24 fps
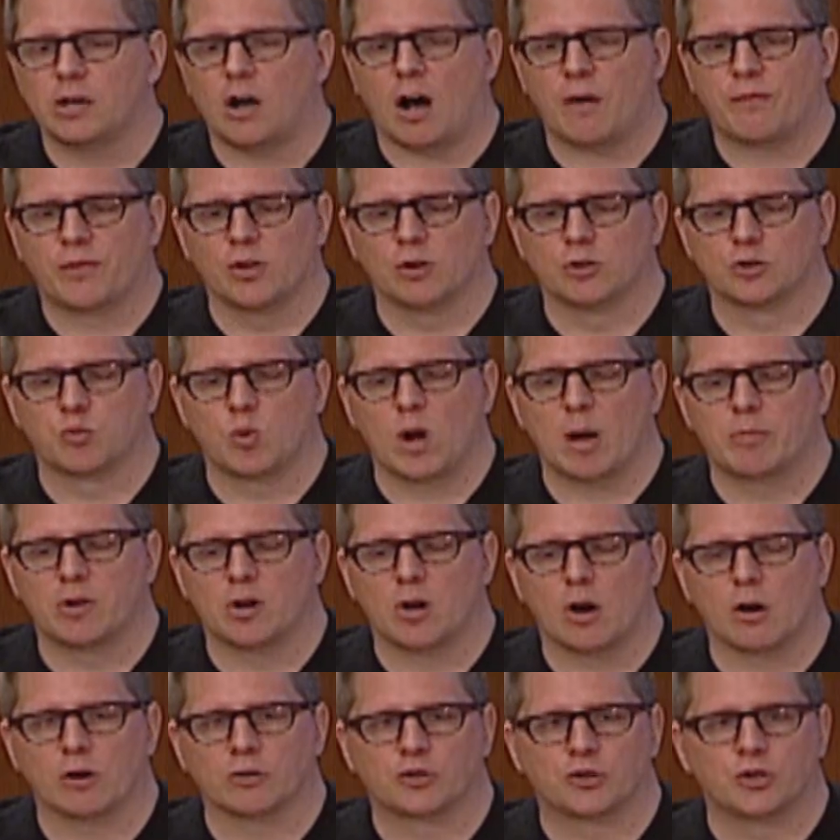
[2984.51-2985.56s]
offer those
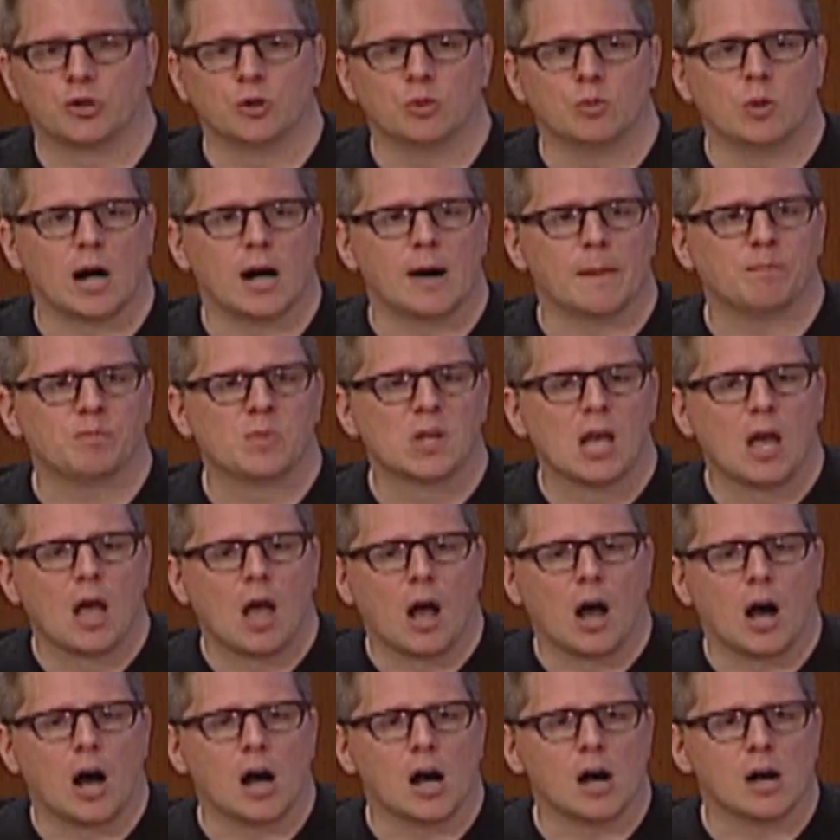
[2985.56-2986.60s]
webinars to
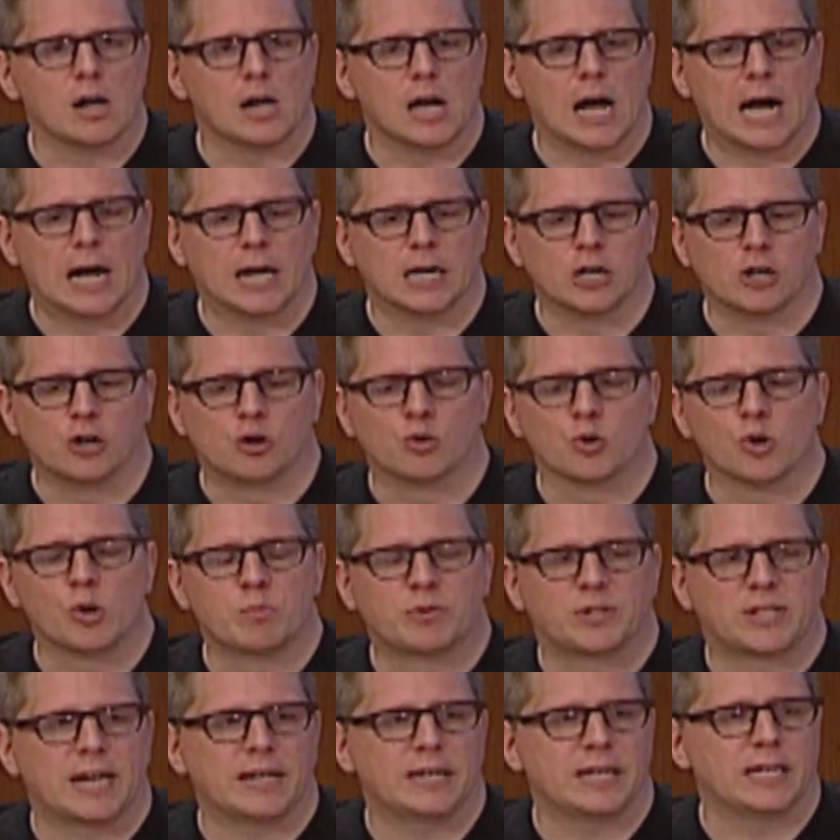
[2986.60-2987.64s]

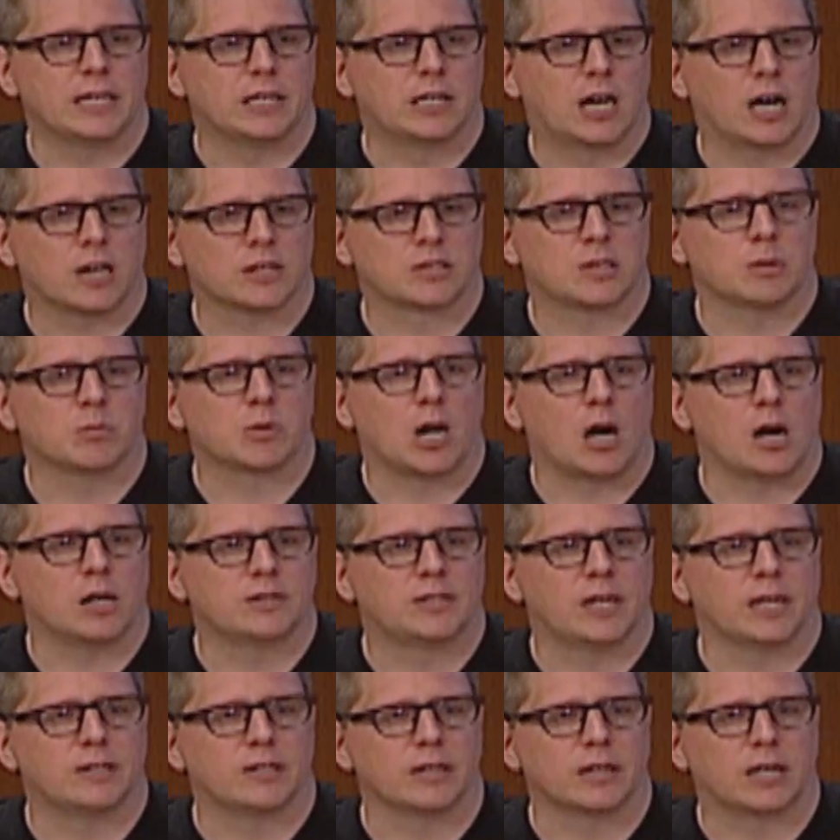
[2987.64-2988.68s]
groups that need custom
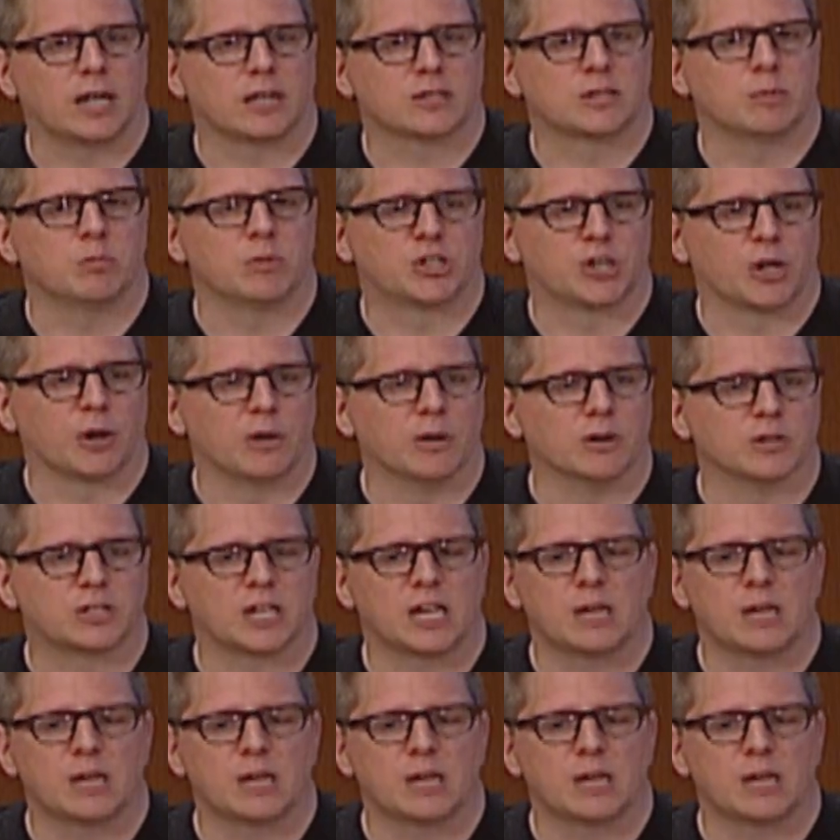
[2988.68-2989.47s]
content and custom materials,